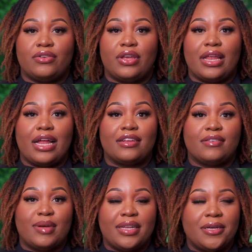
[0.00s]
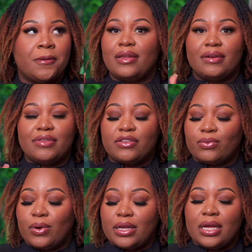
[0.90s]
you cannot smell it. Love this
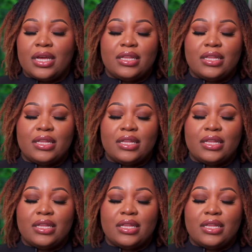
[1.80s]
one.